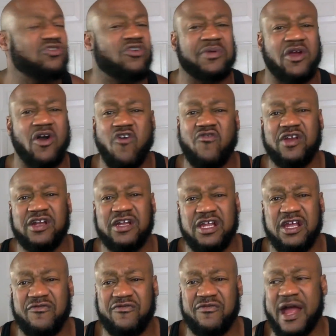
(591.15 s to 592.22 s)
you're going to be over in a
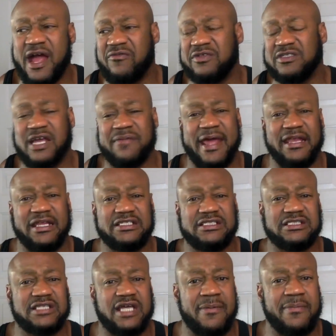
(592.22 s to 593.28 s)
year from now. It's coming, that lease
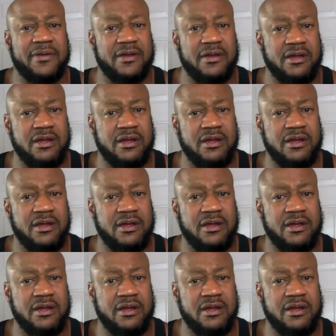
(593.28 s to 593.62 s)
is up.